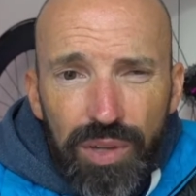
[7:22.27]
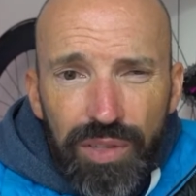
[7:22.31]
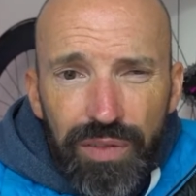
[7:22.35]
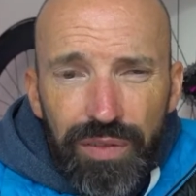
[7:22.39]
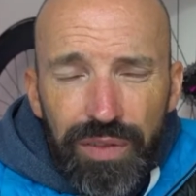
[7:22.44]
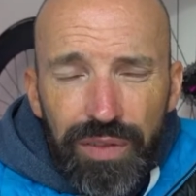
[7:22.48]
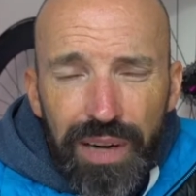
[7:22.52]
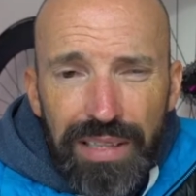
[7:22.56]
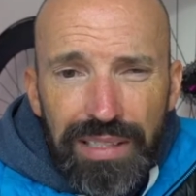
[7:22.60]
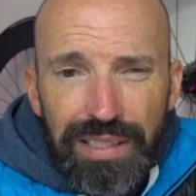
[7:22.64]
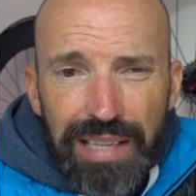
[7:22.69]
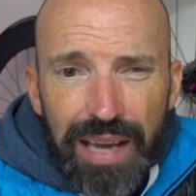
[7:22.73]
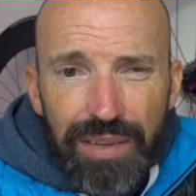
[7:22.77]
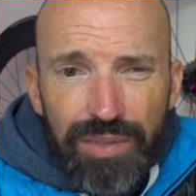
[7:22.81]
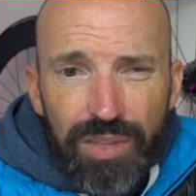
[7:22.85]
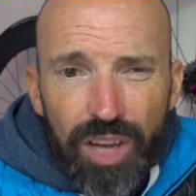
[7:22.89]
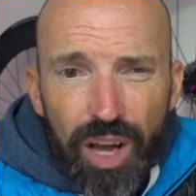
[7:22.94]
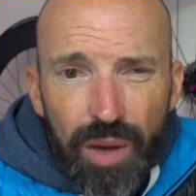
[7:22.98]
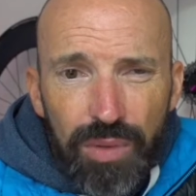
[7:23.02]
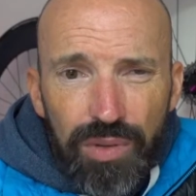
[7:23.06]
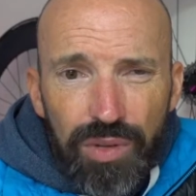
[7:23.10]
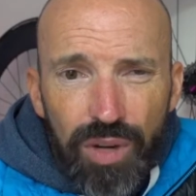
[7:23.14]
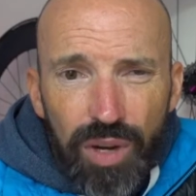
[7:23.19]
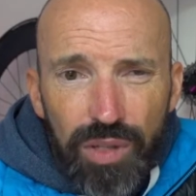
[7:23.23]
a flat out
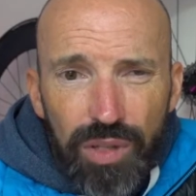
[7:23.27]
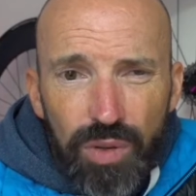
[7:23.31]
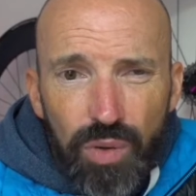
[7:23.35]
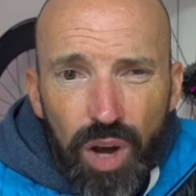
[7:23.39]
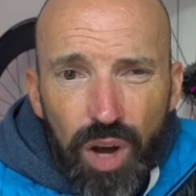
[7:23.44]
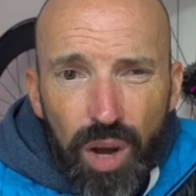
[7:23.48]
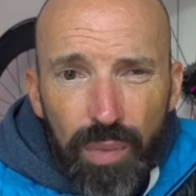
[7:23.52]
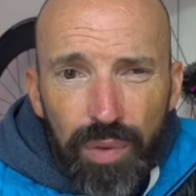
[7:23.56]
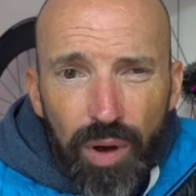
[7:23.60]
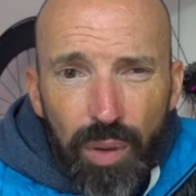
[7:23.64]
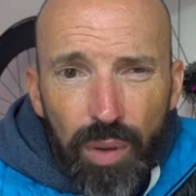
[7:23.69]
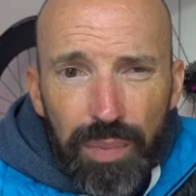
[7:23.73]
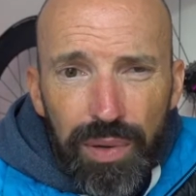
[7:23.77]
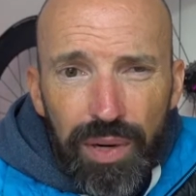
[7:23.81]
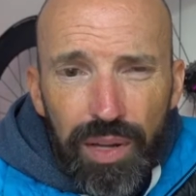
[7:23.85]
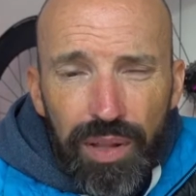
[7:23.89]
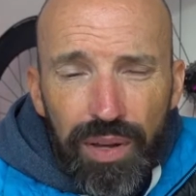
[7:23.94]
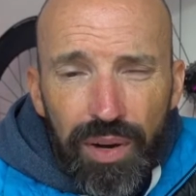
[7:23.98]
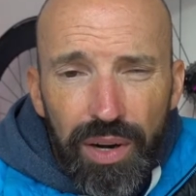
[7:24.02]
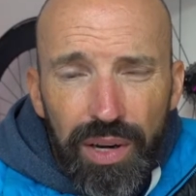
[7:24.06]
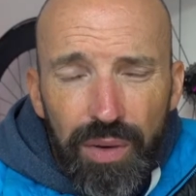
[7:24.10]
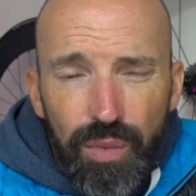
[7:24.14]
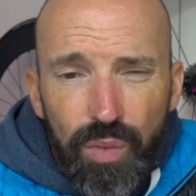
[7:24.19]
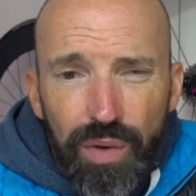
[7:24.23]
time trial is quite popular. They're
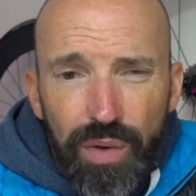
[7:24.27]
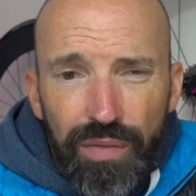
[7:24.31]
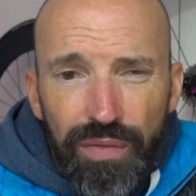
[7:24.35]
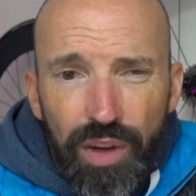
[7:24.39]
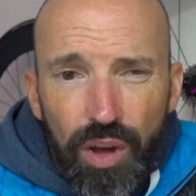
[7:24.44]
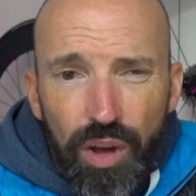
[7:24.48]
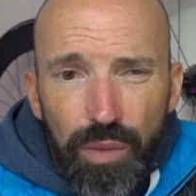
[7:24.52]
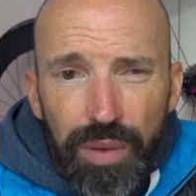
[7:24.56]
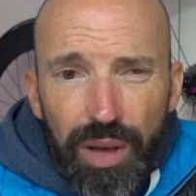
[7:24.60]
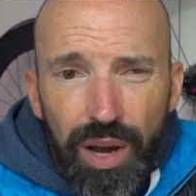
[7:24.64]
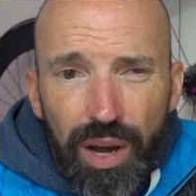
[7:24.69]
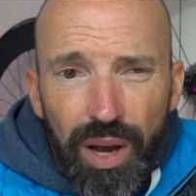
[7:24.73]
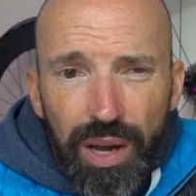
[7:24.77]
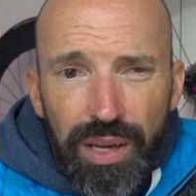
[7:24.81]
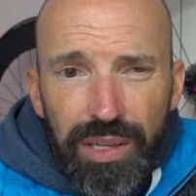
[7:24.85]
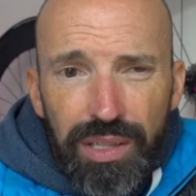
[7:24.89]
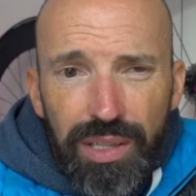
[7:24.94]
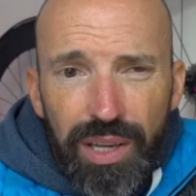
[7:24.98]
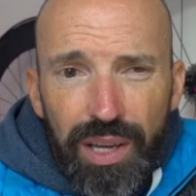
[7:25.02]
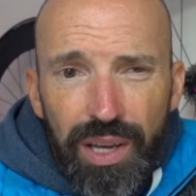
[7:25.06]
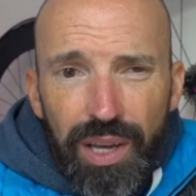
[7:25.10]
only 1 vote behind.